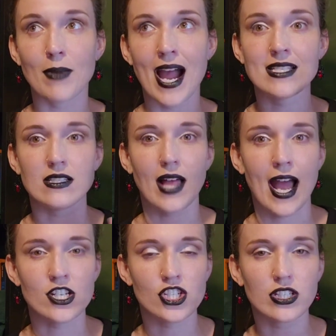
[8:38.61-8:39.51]
bats
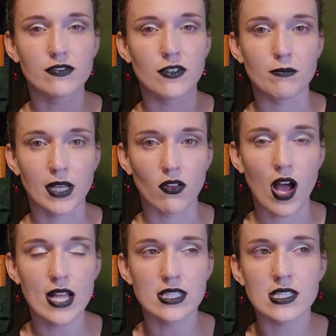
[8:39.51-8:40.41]
last year from Big
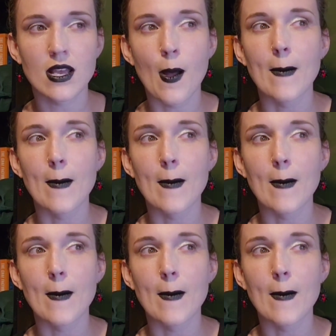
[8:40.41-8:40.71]
Lots,